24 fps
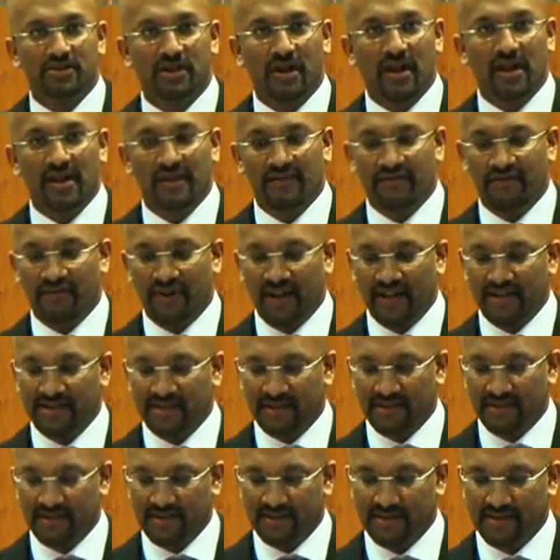training for
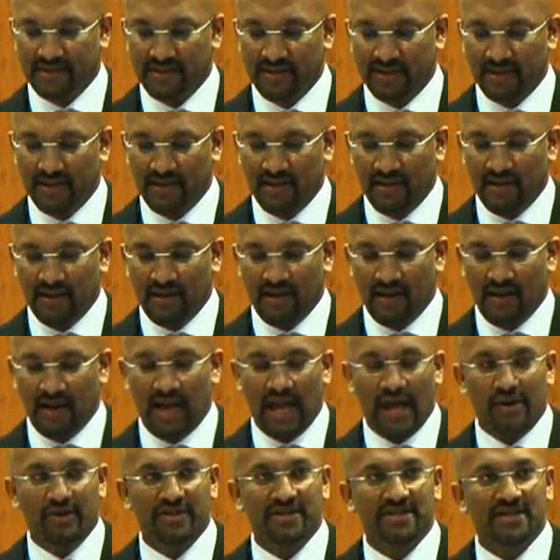excellence.
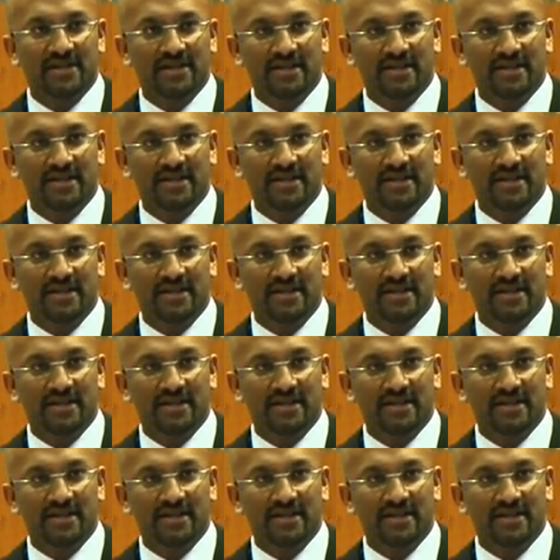Allow us to